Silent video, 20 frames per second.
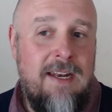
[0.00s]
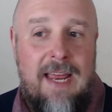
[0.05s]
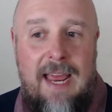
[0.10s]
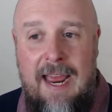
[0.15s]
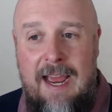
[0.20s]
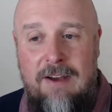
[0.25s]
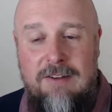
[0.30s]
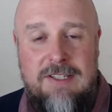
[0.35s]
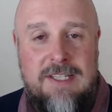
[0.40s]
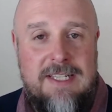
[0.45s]

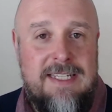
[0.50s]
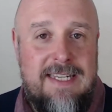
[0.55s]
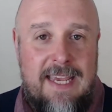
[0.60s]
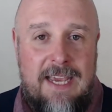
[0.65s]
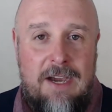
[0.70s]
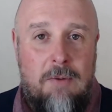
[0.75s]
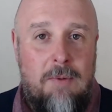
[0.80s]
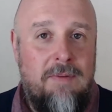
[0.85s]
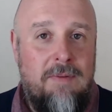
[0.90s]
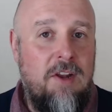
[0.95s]
how to
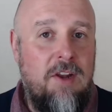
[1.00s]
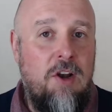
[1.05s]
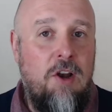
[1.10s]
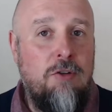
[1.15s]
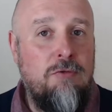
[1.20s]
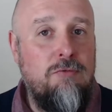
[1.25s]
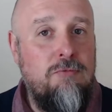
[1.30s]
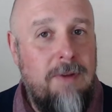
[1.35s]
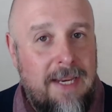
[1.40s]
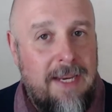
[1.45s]
deal with the
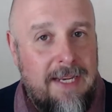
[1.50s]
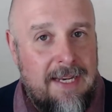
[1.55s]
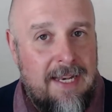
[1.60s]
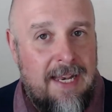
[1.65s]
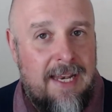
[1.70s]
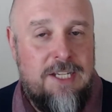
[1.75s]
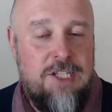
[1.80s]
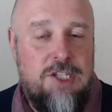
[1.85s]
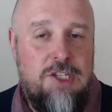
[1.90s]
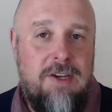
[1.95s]
long reading
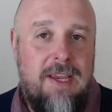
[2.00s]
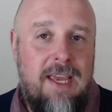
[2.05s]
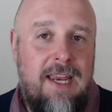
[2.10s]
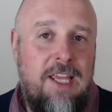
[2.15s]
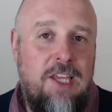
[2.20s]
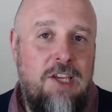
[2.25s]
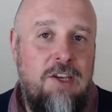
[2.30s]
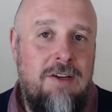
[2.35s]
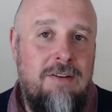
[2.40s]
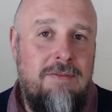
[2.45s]
lists you get
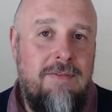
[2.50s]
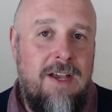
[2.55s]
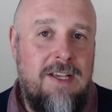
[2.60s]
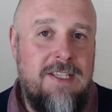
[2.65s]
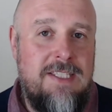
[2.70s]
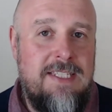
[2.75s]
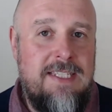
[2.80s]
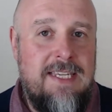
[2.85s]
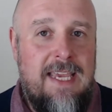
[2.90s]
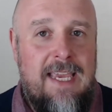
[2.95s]
at
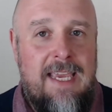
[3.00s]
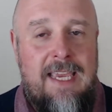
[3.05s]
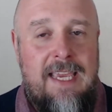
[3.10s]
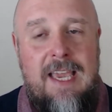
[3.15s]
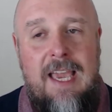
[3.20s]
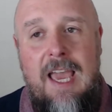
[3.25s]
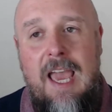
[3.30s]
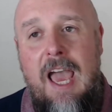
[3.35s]
university,